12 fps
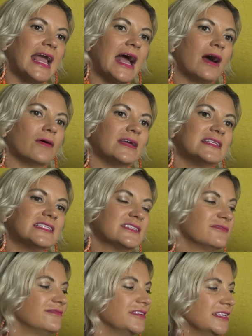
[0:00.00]
how he's
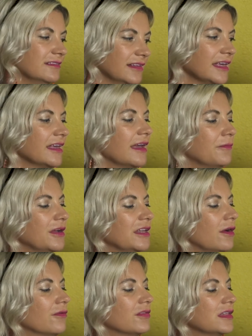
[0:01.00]
feeling, and we
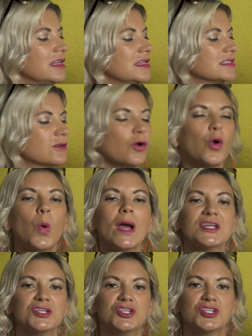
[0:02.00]
know that he's
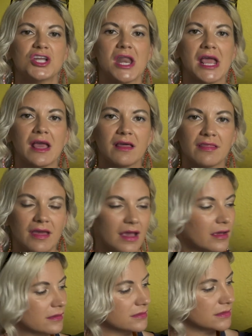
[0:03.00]
questioning
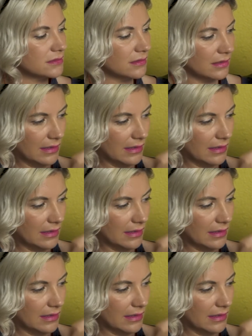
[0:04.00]
things.